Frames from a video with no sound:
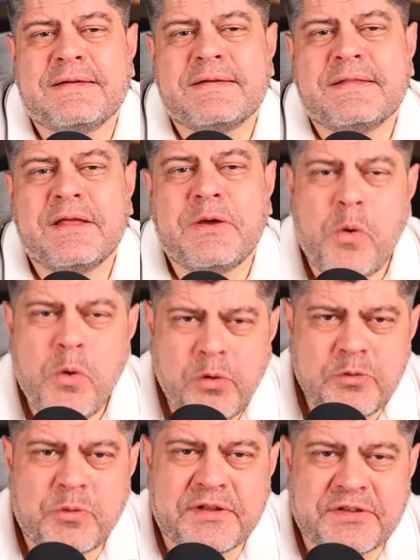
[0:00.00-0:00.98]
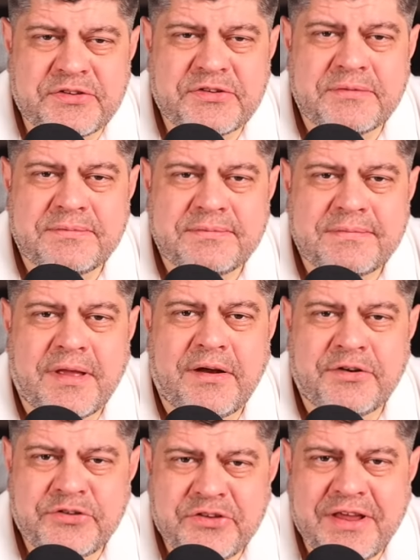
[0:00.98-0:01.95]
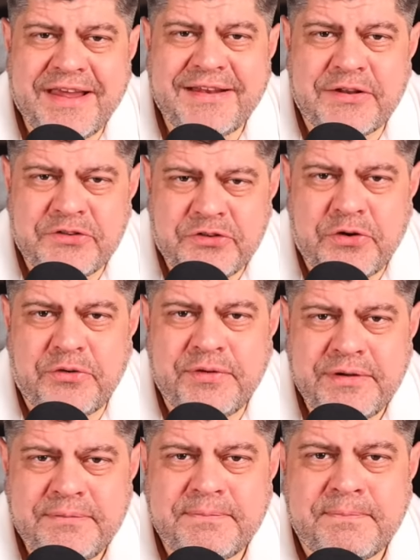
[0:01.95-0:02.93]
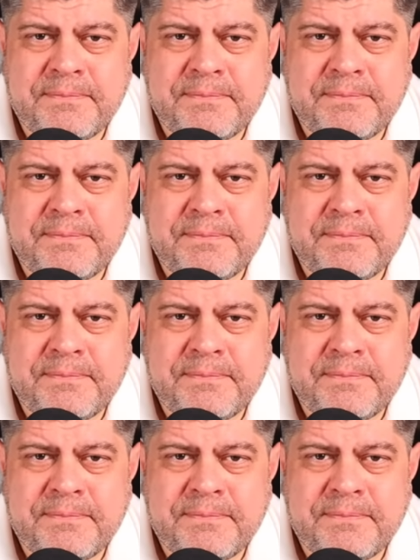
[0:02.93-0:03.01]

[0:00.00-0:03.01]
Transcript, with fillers: The old ones are staying and serving,